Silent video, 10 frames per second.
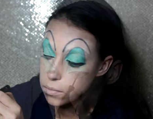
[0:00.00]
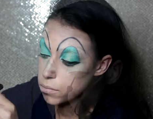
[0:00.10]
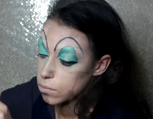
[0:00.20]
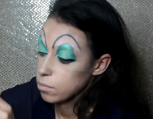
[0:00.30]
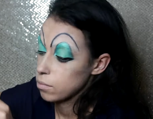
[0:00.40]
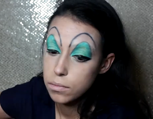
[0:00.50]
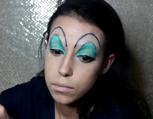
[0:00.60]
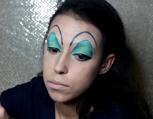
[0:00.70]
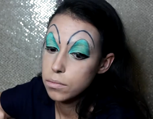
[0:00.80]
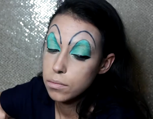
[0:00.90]

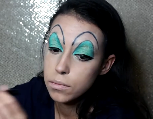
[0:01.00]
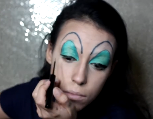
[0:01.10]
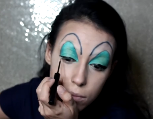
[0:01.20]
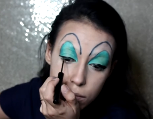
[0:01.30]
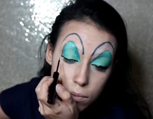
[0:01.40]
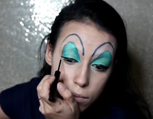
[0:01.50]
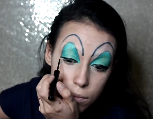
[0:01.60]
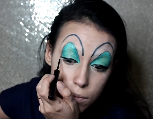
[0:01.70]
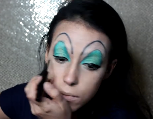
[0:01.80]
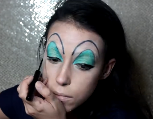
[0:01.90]

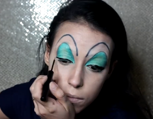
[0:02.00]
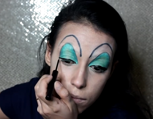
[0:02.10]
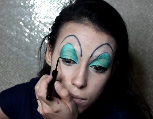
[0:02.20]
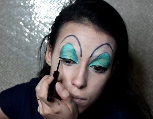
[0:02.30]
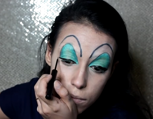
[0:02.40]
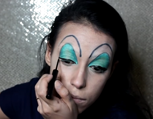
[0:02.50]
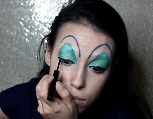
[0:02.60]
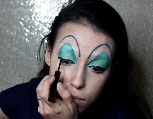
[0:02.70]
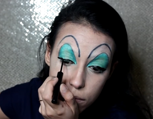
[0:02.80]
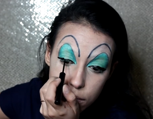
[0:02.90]

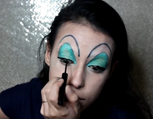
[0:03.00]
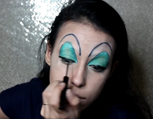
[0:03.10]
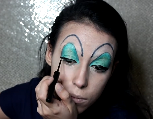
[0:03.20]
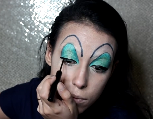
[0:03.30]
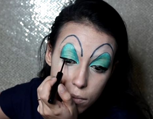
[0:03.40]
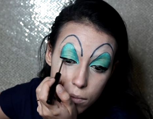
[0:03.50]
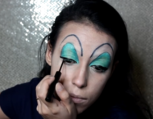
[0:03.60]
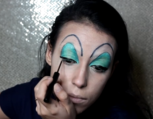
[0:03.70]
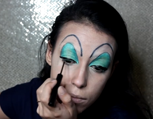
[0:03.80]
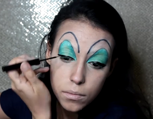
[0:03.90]

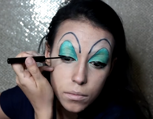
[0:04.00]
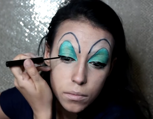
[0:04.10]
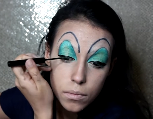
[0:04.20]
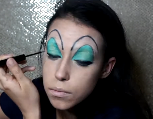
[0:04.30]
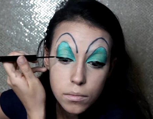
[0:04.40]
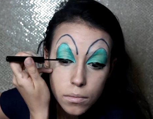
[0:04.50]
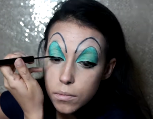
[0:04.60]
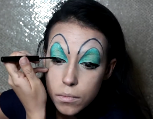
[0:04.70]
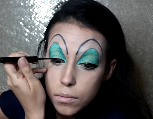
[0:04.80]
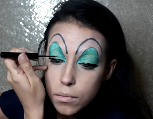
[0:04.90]

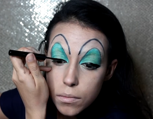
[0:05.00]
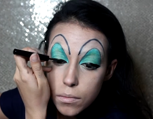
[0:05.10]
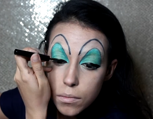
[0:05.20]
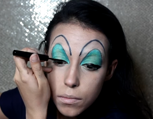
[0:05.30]
(silence)